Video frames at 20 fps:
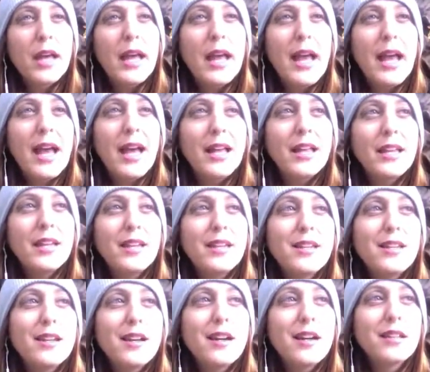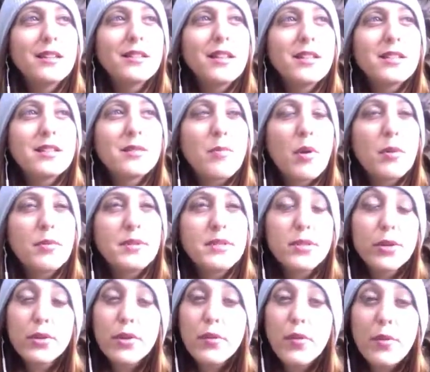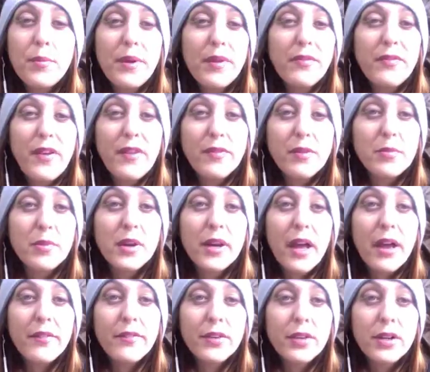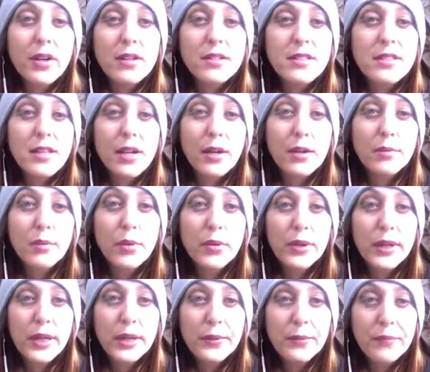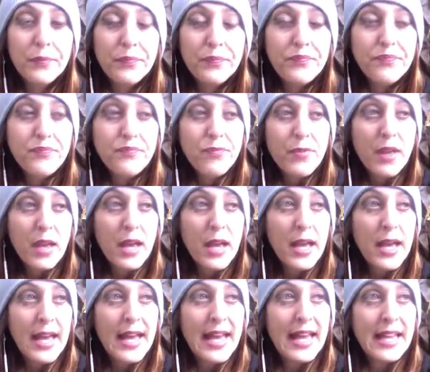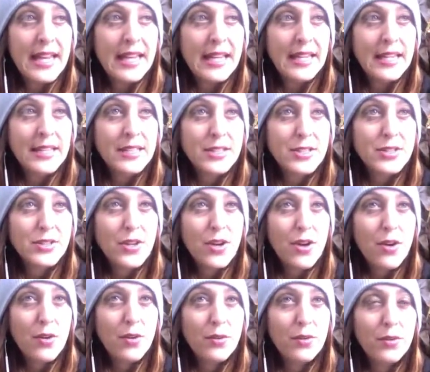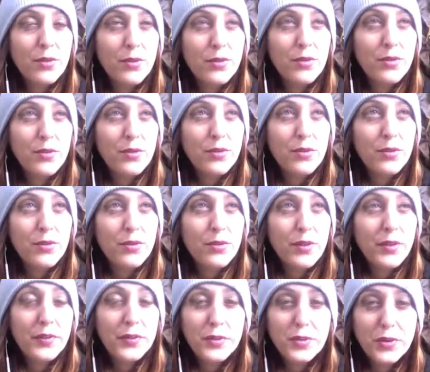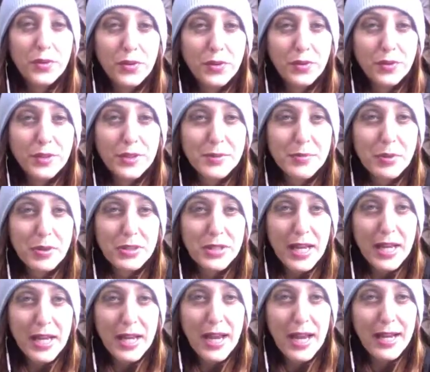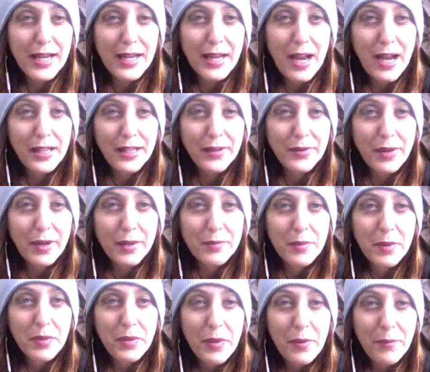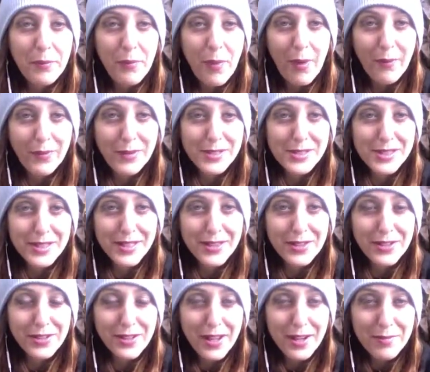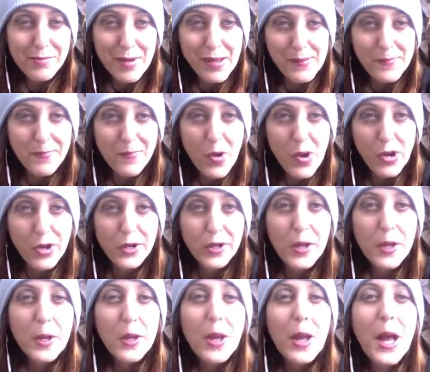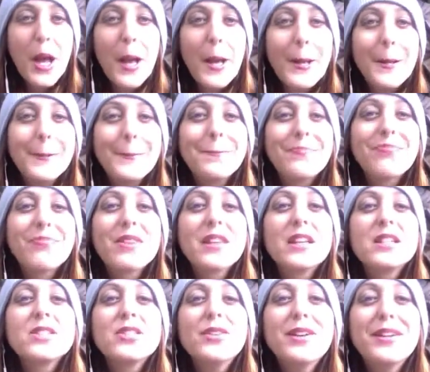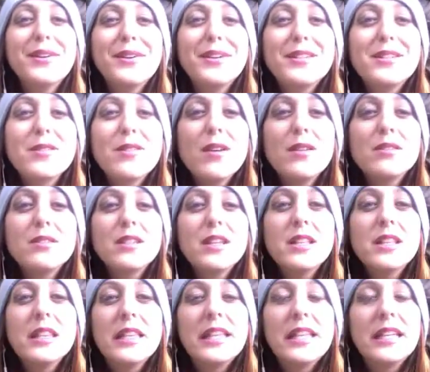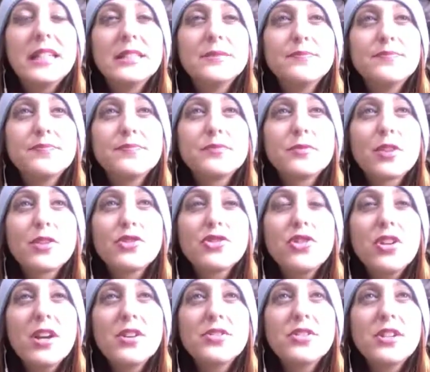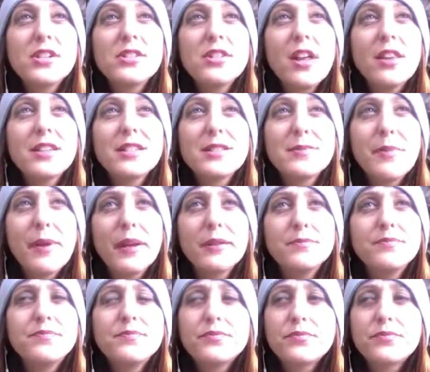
And Leslie Marmon Sokol wrote my favorite book ever called Ceremony. And so if you don't know these books, I highly recommend them. Obviously, they're like my heart. So anyway, so I was in the triage, and I saw this man.